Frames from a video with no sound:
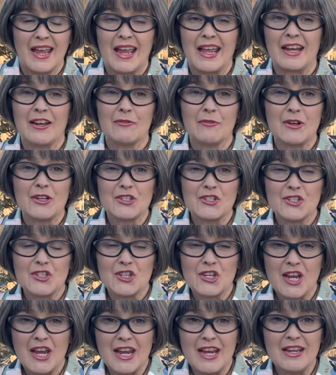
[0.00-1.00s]
And if we
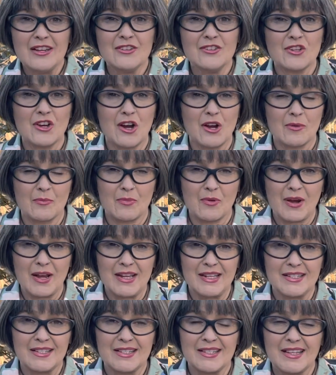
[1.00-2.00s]
change our
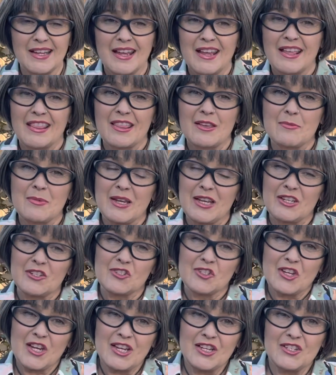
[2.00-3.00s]
brains, then we can
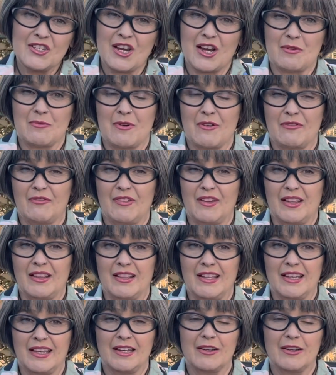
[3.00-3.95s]
change how we're feeling.